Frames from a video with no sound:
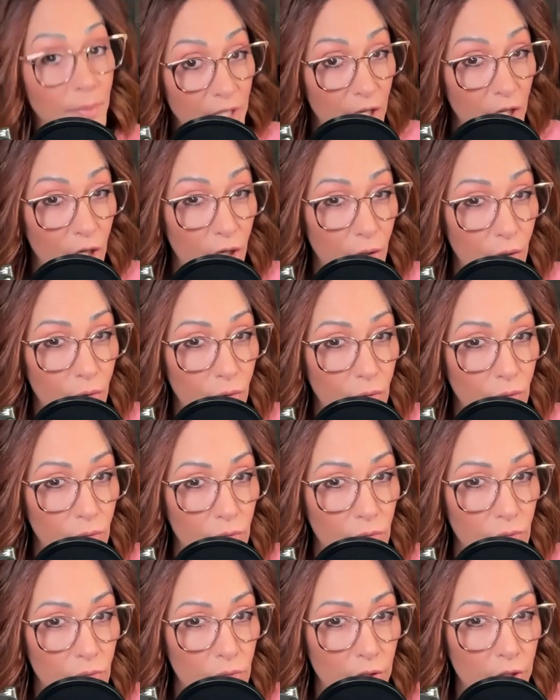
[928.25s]
to you
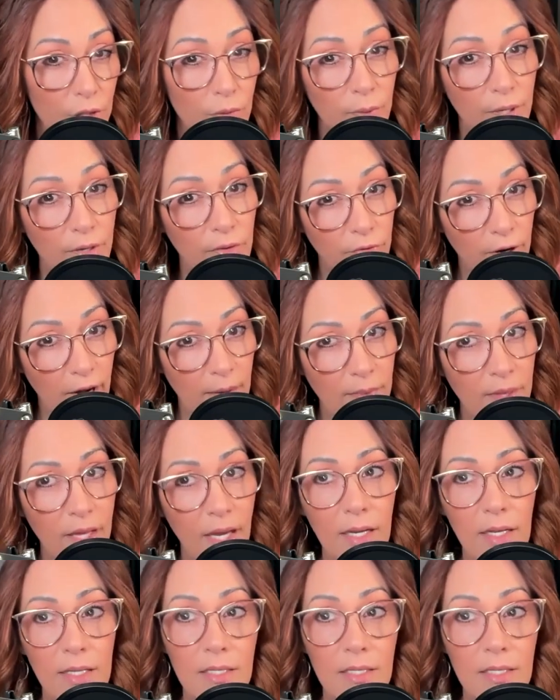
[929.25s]
to reframe that.